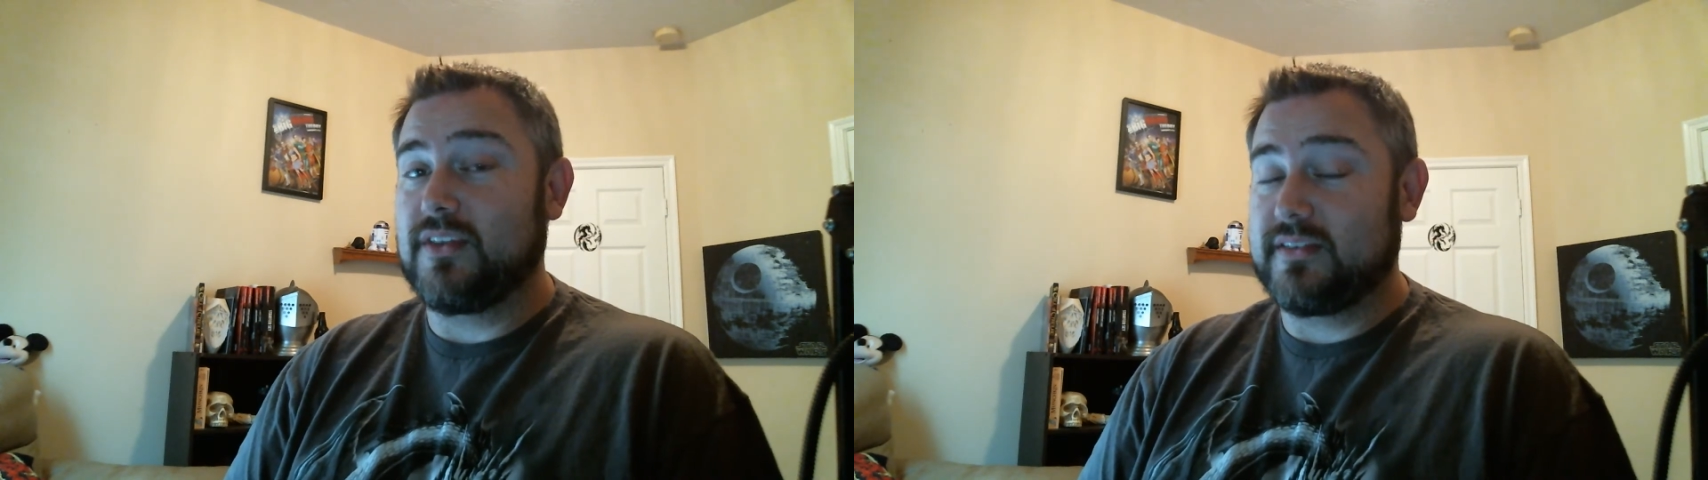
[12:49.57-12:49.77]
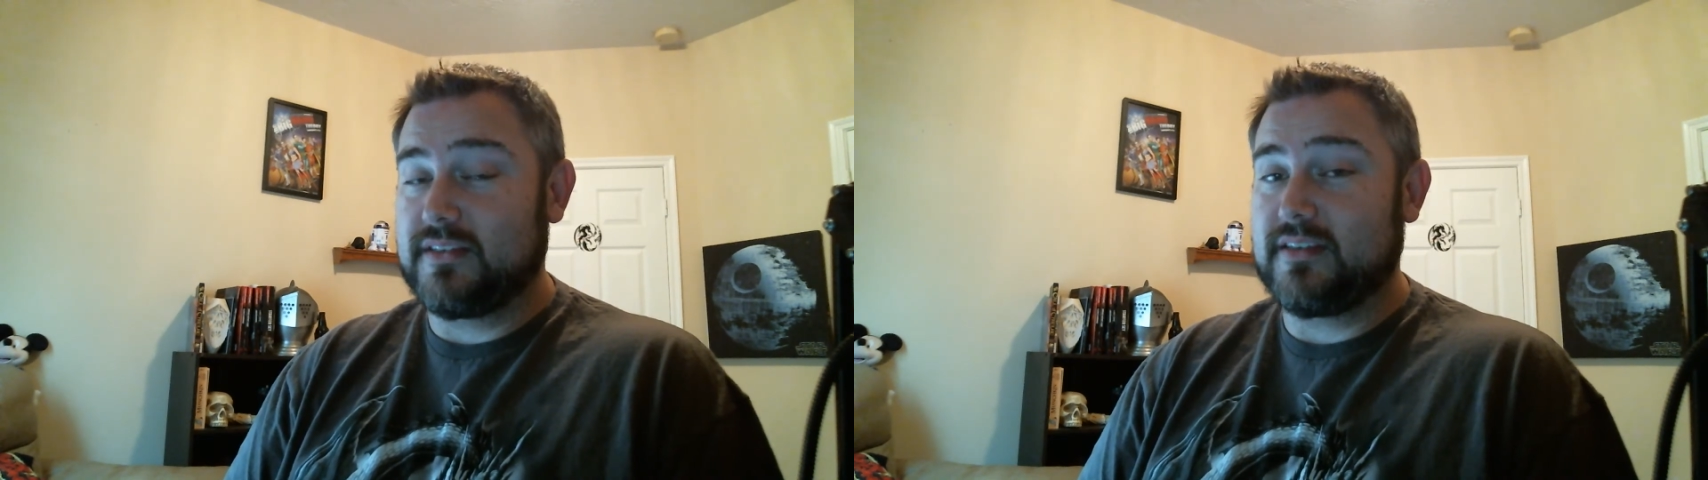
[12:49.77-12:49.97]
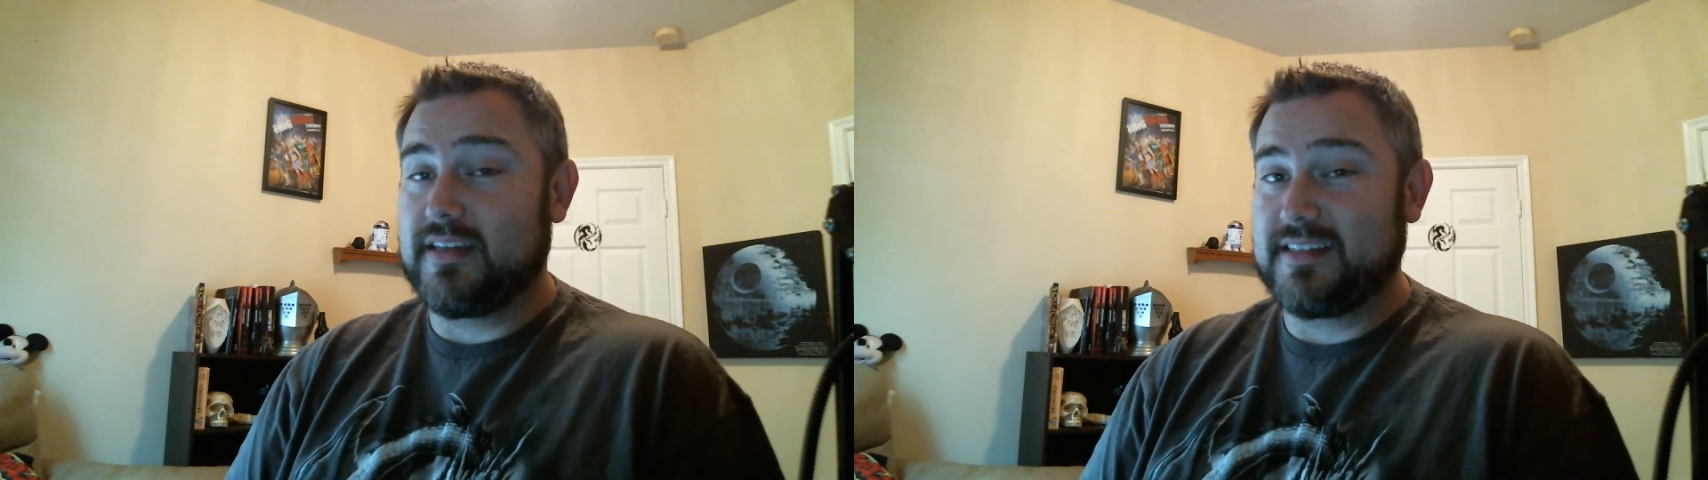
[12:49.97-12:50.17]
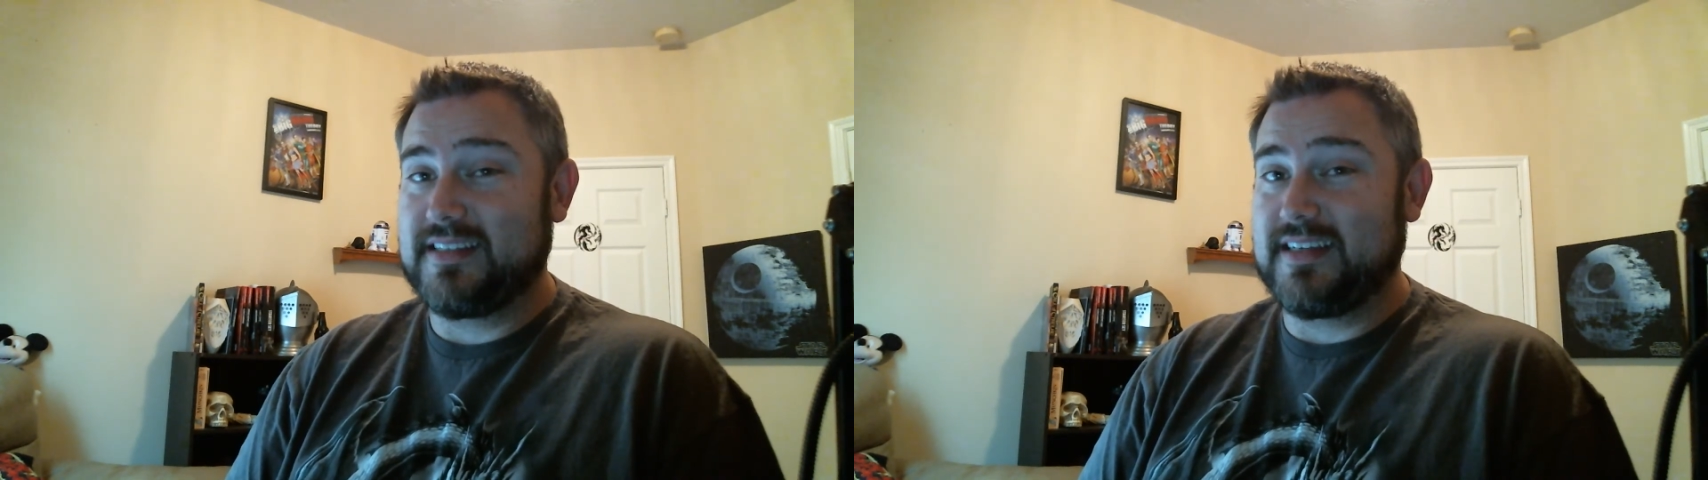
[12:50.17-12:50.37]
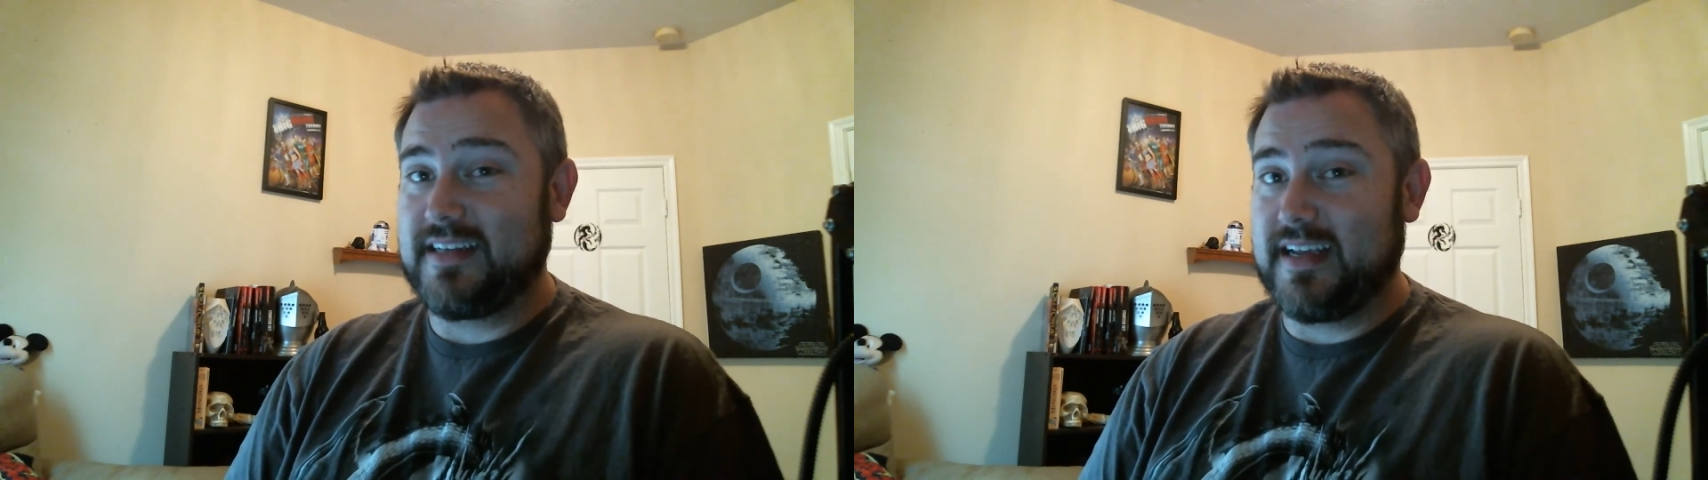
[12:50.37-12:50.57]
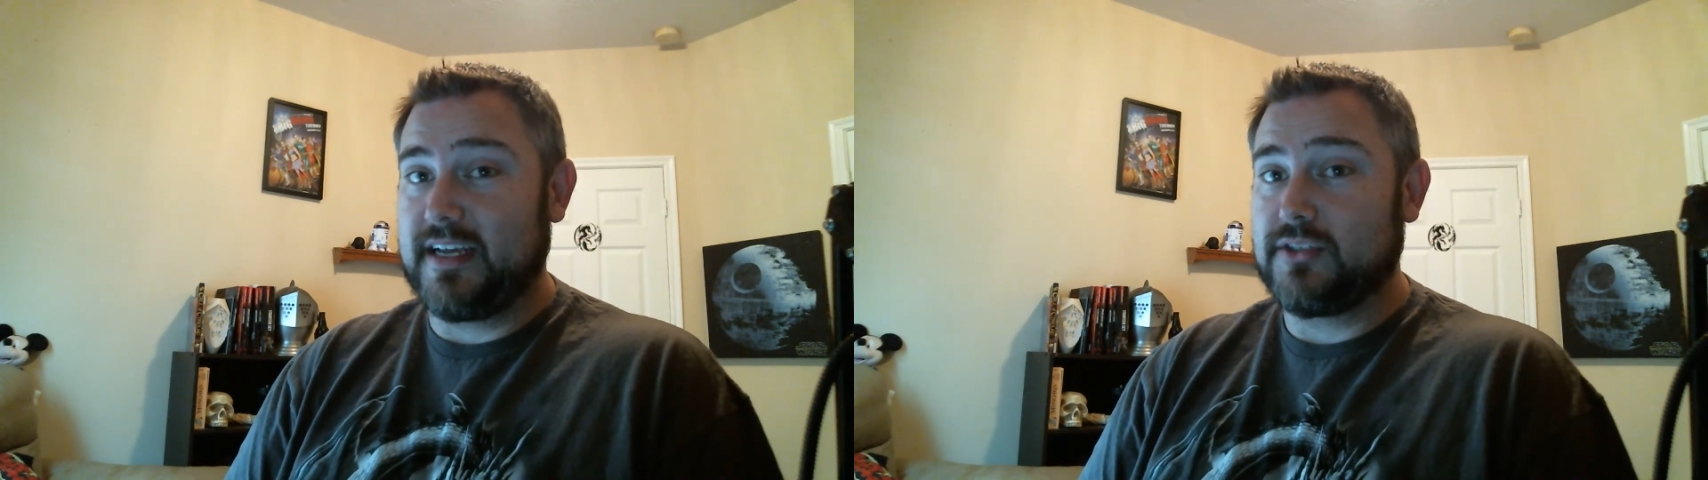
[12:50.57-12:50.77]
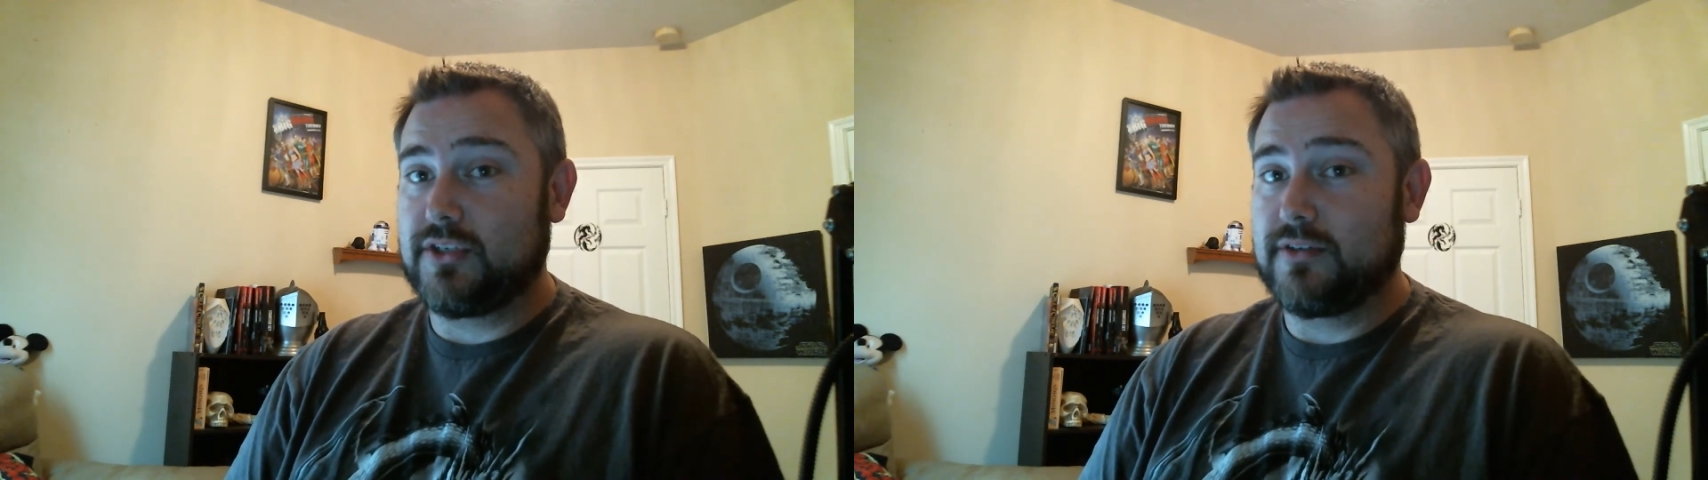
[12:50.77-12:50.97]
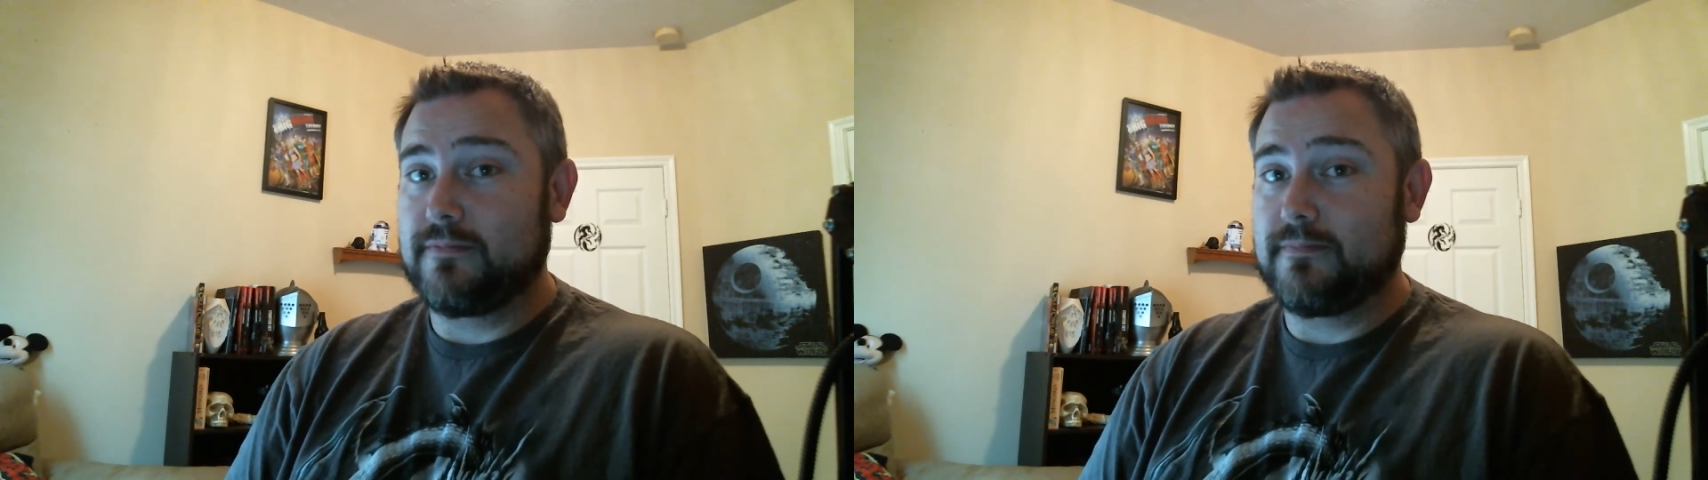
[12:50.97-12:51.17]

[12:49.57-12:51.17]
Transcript: that's engaged.